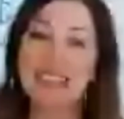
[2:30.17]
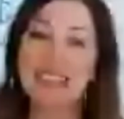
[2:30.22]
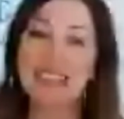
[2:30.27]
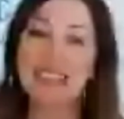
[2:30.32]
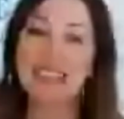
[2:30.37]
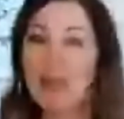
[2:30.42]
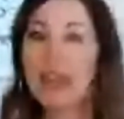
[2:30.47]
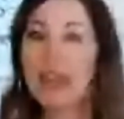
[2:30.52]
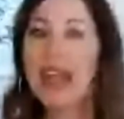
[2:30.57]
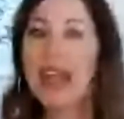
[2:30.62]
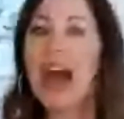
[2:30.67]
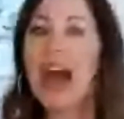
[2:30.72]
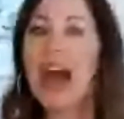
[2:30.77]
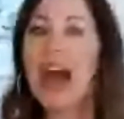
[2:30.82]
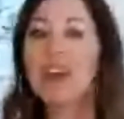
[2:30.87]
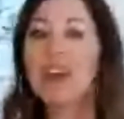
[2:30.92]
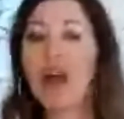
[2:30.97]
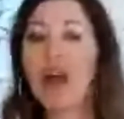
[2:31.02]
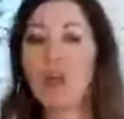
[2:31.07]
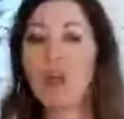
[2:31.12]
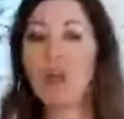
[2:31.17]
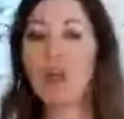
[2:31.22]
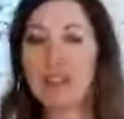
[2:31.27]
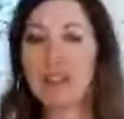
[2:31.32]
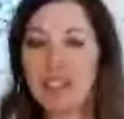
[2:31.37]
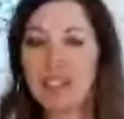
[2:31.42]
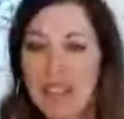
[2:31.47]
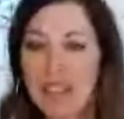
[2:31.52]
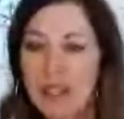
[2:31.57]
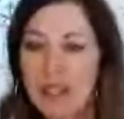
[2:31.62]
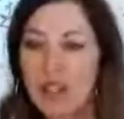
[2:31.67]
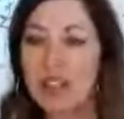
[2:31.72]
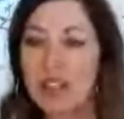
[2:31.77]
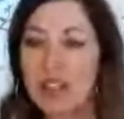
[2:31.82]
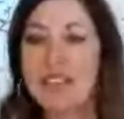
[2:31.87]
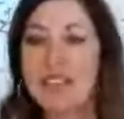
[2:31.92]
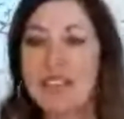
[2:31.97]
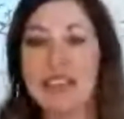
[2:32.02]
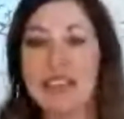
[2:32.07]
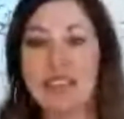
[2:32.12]
but how do I want to feel at
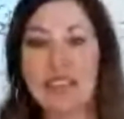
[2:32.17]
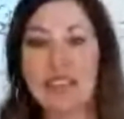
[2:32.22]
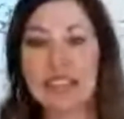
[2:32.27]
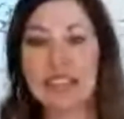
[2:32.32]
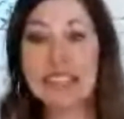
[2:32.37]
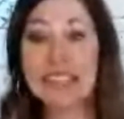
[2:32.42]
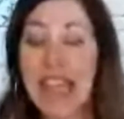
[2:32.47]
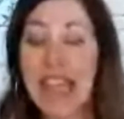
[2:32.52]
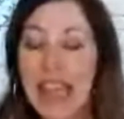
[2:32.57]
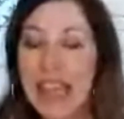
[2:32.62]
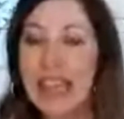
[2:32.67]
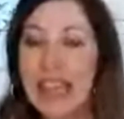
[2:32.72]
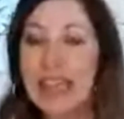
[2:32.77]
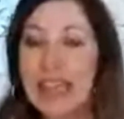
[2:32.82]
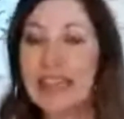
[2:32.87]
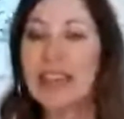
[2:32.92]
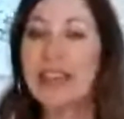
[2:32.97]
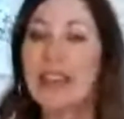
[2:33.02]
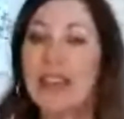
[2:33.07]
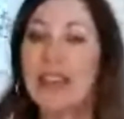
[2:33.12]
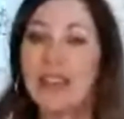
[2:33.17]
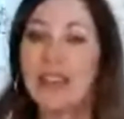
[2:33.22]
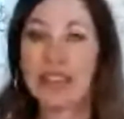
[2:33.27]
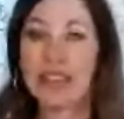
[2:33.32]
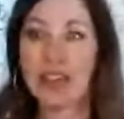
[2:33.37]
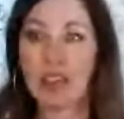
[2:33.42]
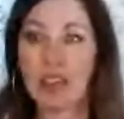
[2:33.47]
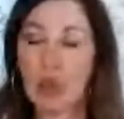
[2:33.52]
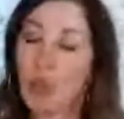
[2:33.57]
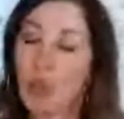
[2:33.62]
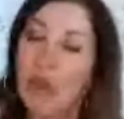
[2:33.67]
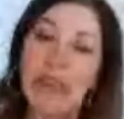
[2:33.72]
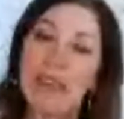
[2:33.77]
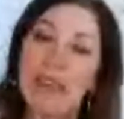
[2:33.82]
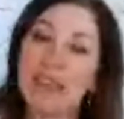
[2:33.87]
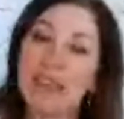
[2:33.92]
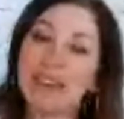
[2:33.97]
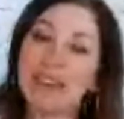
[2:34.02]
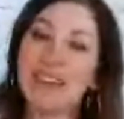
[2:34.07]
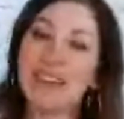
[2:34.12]
the end of the day, the end of the
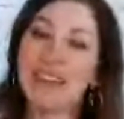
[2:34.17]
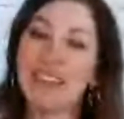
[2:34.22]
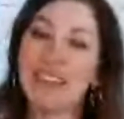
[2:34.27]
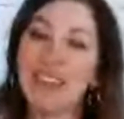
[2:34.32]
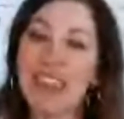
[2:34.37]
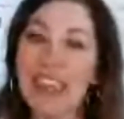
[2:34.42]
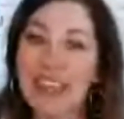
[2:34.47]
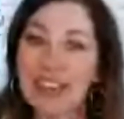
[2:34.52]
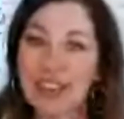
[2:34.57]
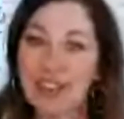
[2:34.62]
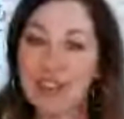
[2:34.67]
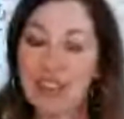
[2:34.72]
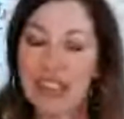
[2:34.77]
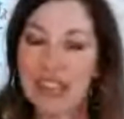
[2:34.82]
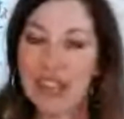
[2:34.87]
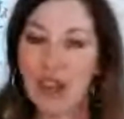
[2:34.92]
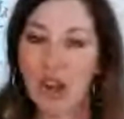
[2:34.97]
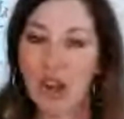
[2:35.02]
week, the end of the year?